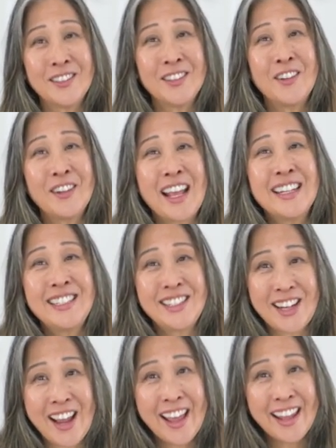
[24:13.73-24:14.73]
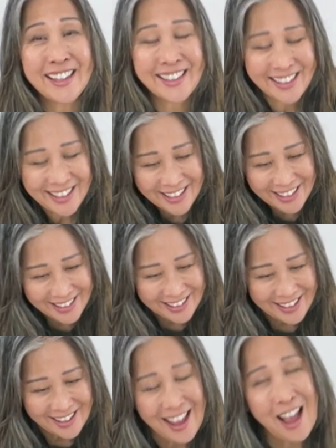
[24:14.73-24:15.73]
known as Jen,
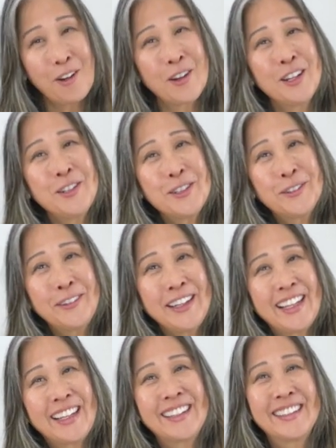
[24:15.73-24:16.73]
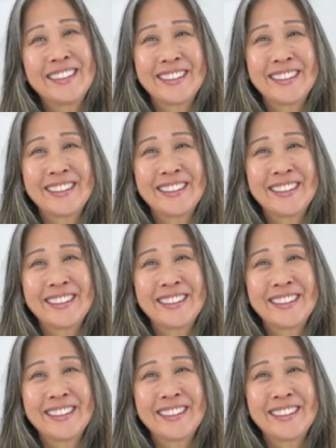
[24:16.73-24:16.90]
how are you doing?